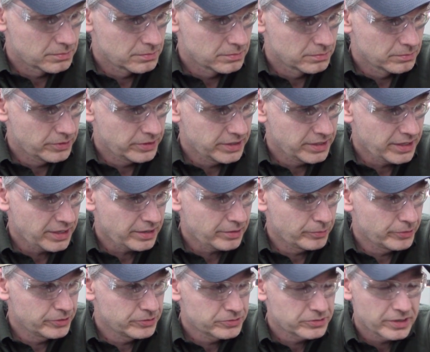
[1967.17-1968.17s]
But yeah,
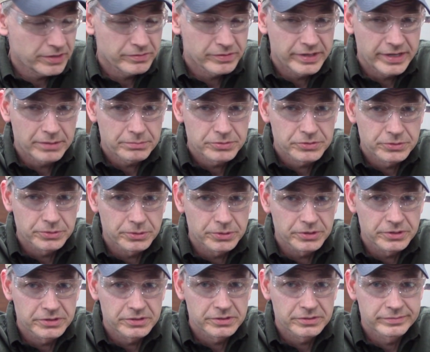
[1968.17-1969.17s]
we used to have lamp
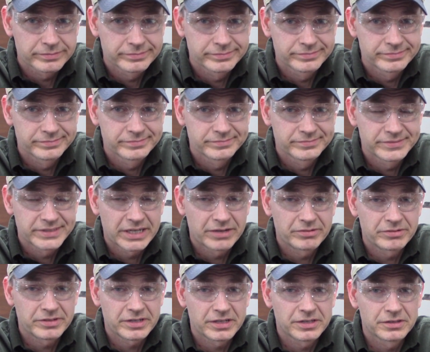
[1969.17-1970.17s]
stores. Now
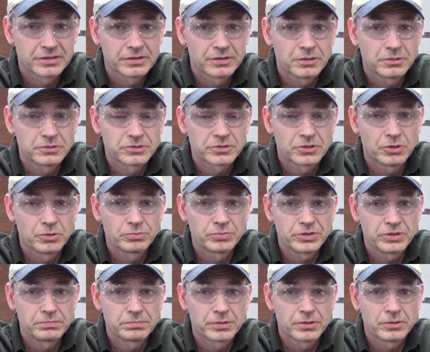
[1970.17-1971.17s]
we got Lowe's, Home
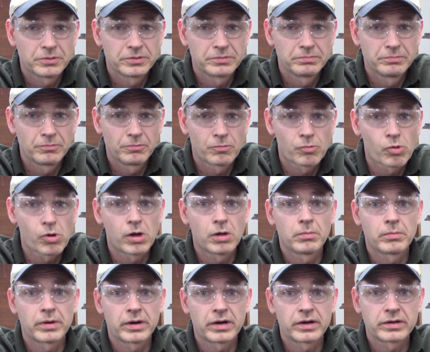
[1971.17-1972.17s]
Depot, and
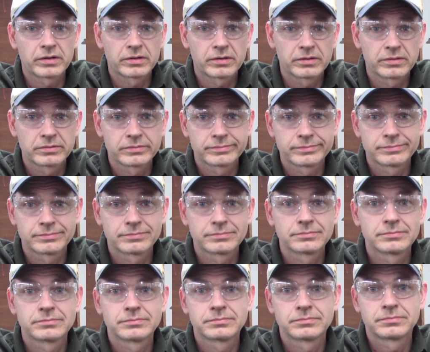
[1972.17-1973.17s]
Walmart, or
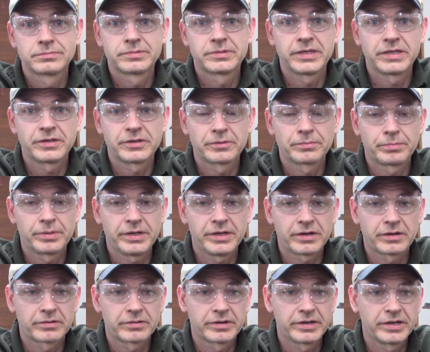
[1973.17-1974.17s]
take your
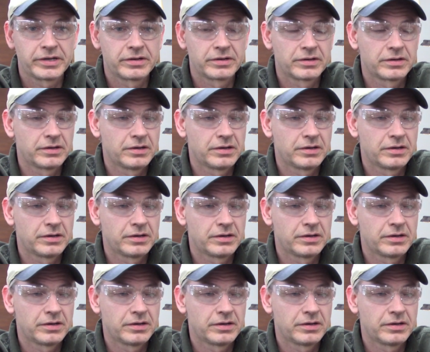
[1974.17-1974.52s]
pick, right?